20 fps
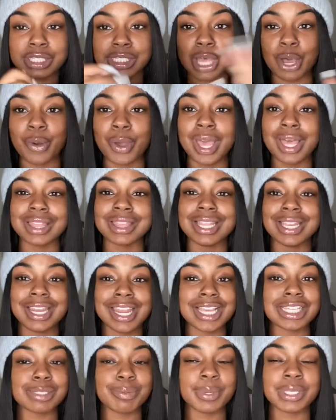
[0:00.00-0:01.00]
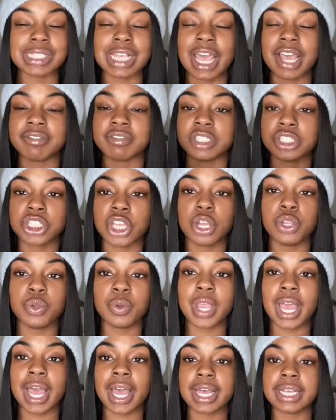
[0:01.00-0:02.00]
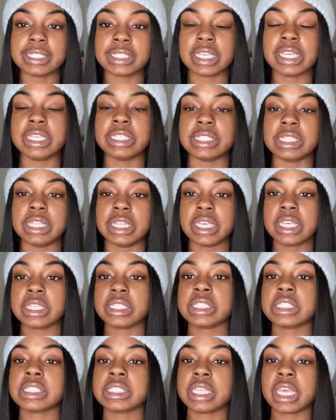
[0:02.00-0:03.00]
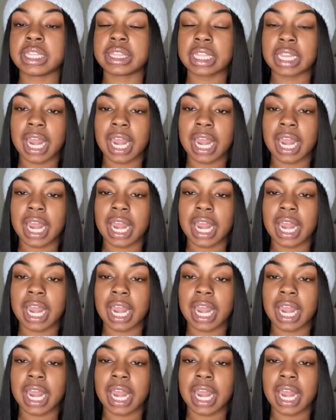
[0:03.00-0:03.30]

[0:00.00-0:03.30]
So the next piece I have to show you guys is this set that I